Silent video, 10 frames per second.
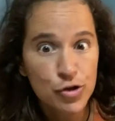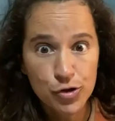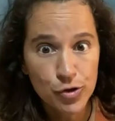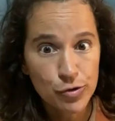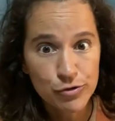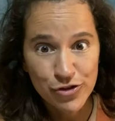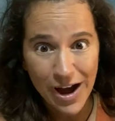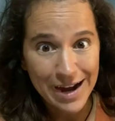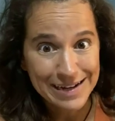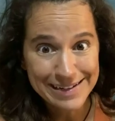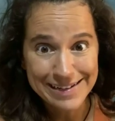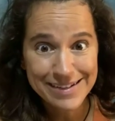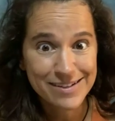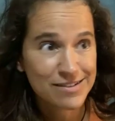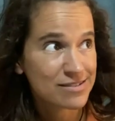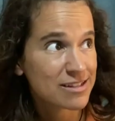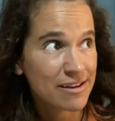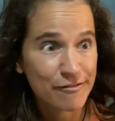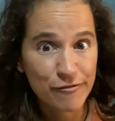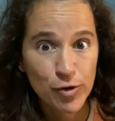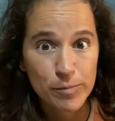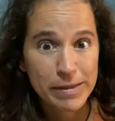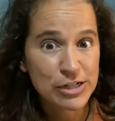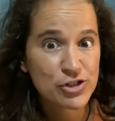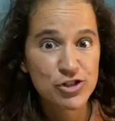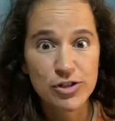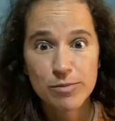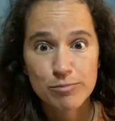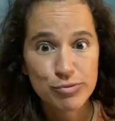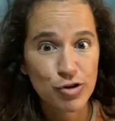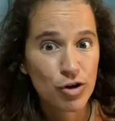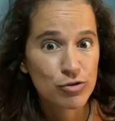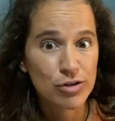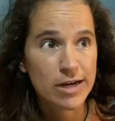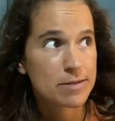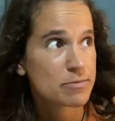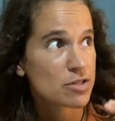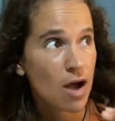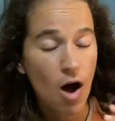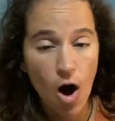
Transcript: huge ideas, information, programs,